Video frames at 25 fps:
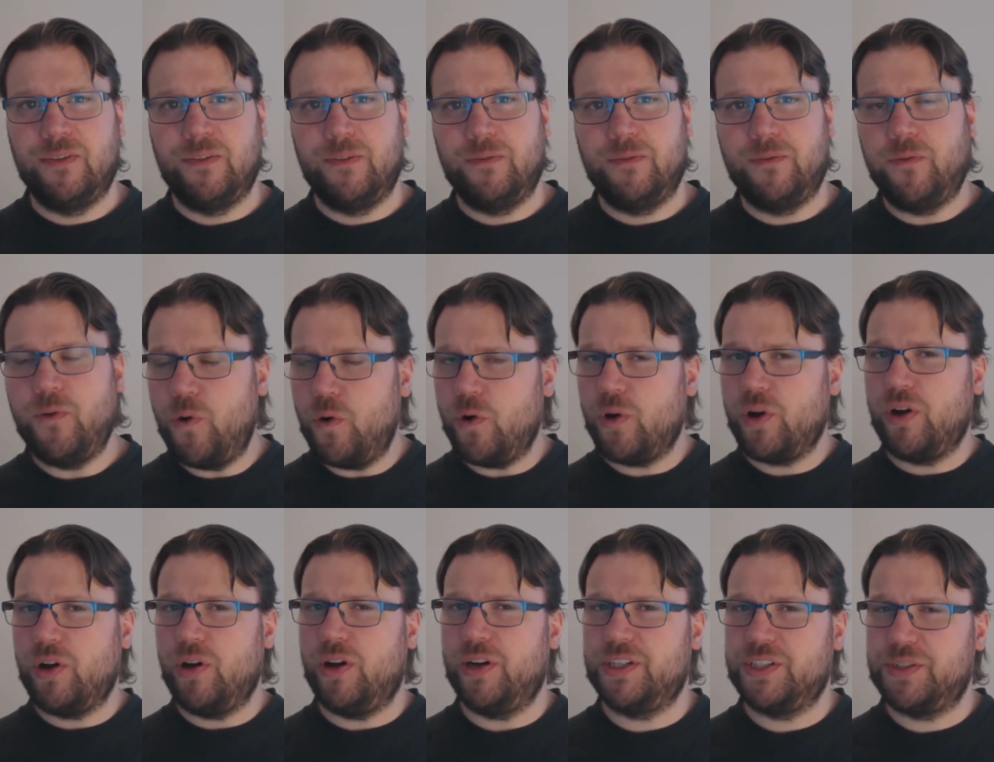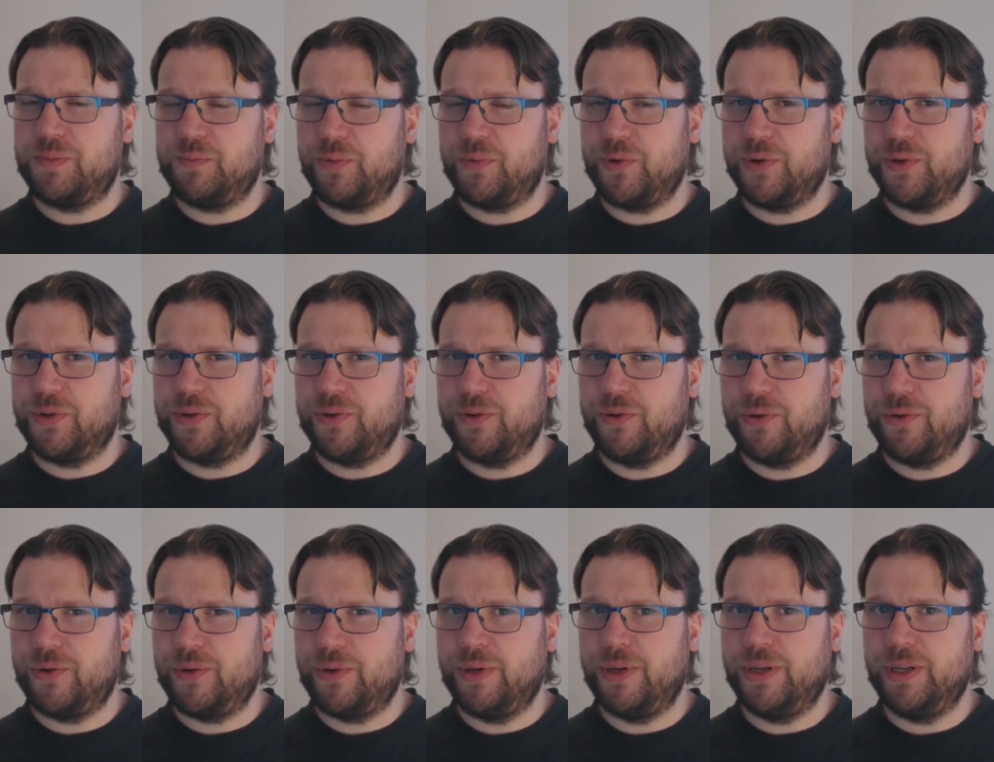Four cards per
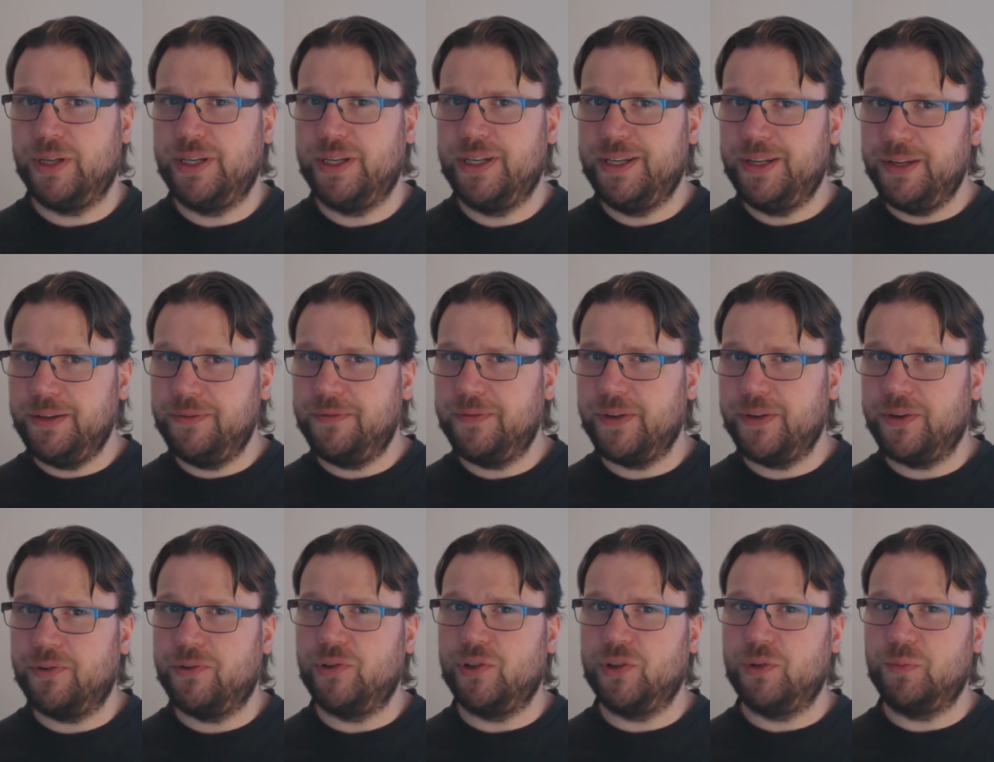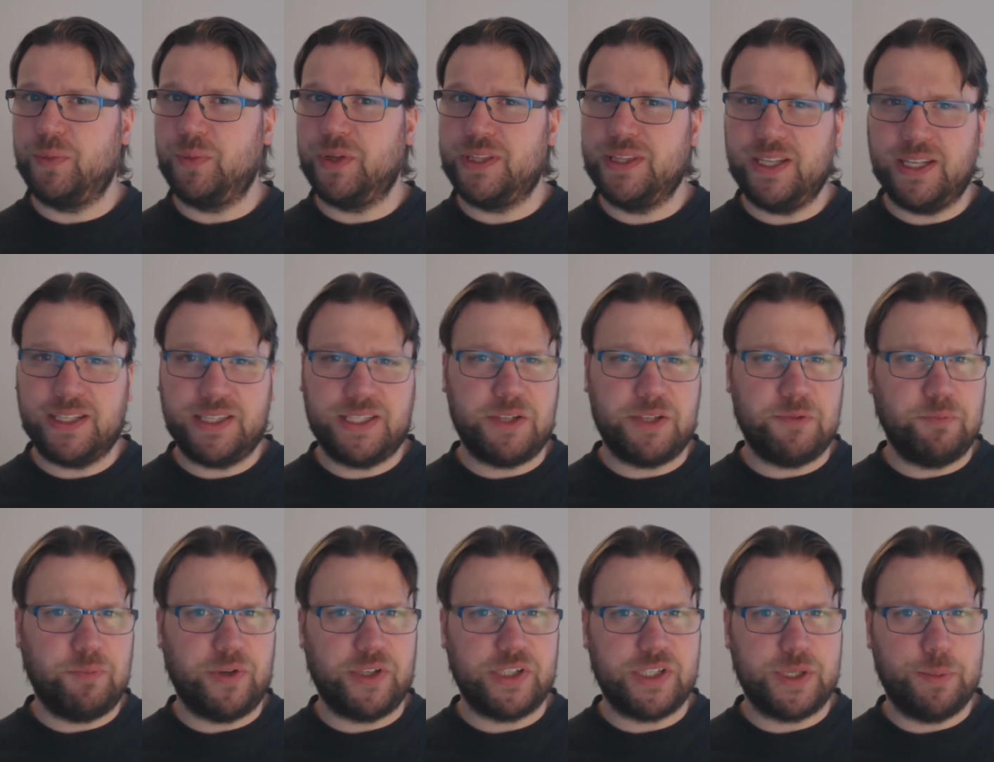turn, difficult but not
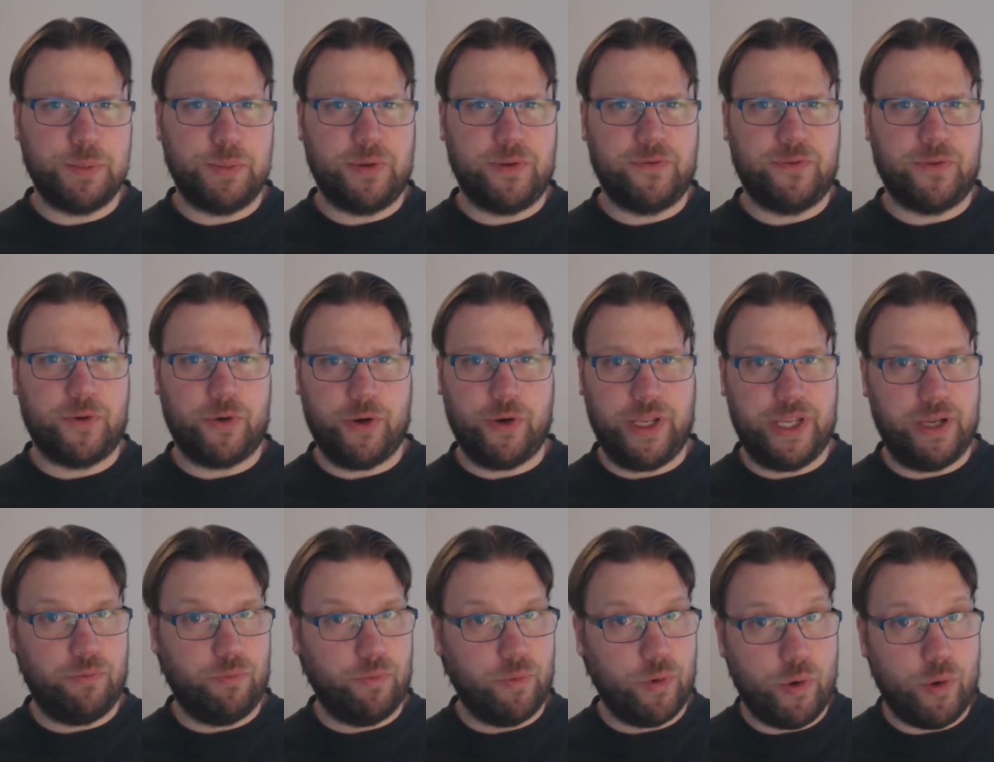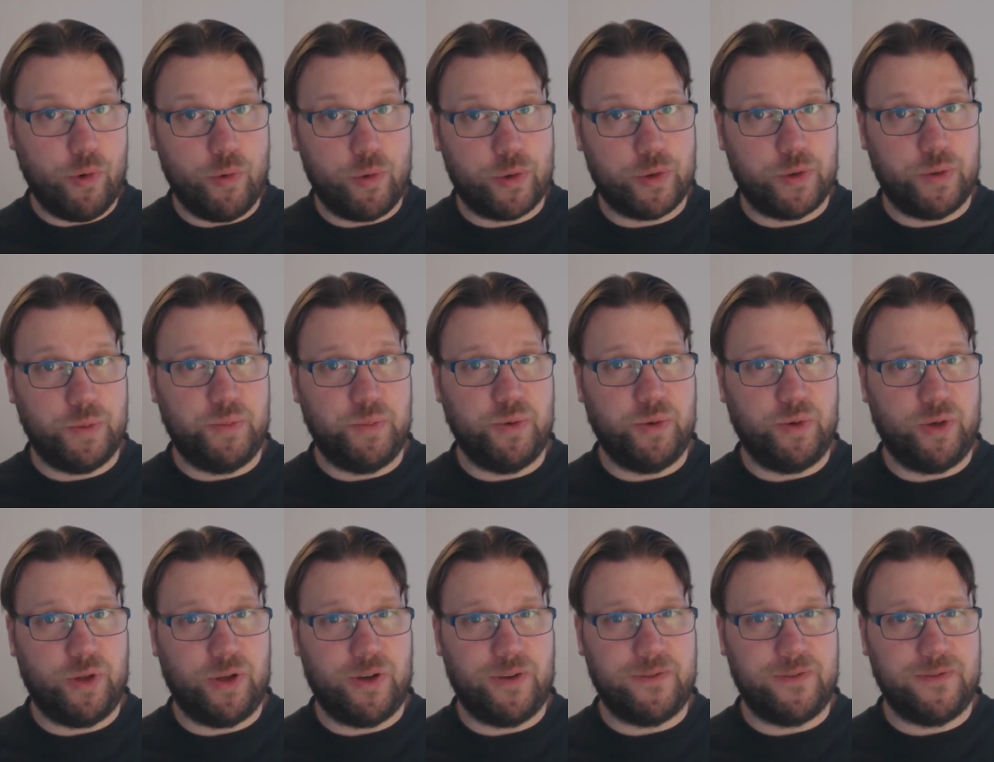impossible for a rogue to pull
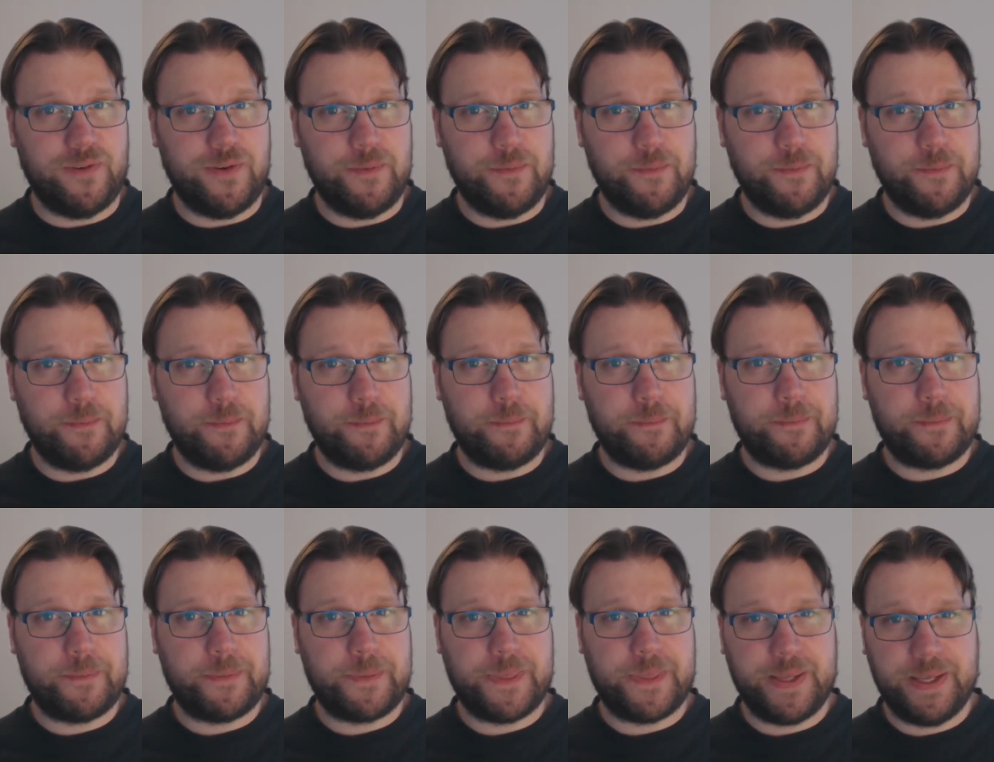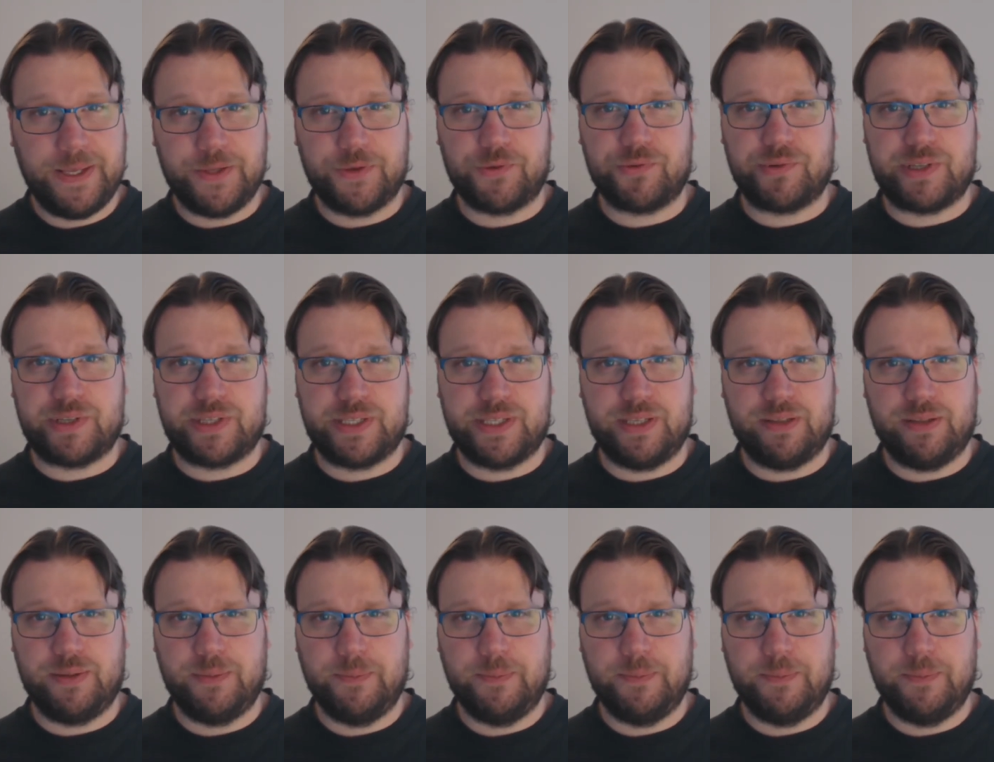off. Interesting.